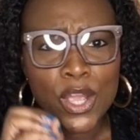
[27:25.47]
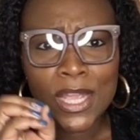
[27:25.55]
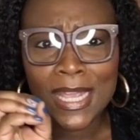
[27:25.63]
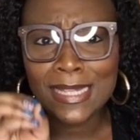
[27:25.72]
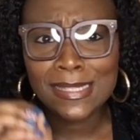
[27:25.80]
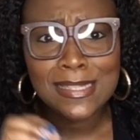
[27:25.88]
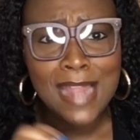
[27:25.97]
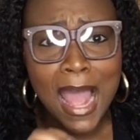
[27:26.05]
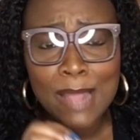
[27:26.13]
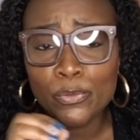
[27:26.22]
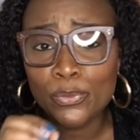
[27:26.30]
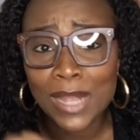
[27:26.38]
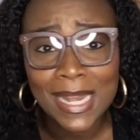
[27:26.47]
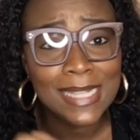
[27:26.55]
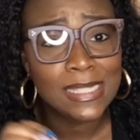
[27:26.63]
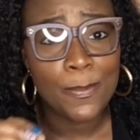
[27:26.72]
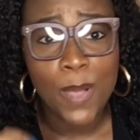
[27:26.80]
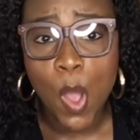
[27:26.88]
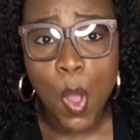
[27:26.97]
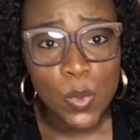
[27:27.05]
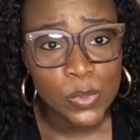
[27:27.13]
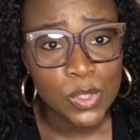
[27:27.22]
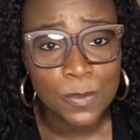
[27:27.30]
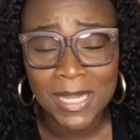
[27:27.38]
it's not really
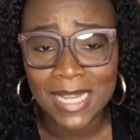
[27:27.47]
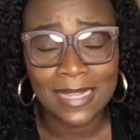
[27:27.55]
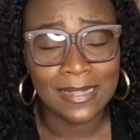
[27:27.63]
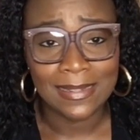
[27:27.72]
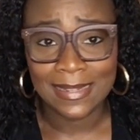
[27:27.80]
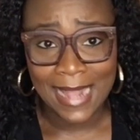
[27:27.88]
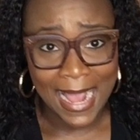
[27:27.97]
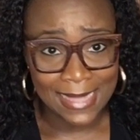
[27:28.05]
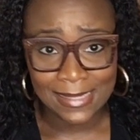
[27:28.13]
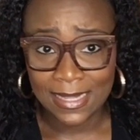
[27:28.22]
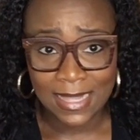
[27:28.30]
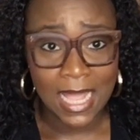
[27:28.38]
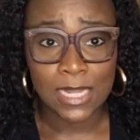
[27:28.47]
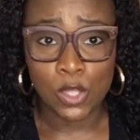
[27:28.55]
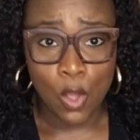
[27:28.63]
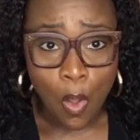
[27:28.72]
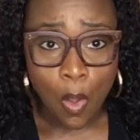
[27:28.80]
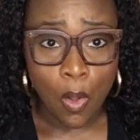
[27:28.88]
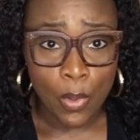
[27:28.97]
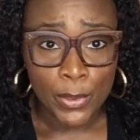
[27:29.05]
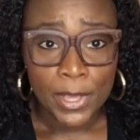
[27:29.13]
supposed to be lasting that long.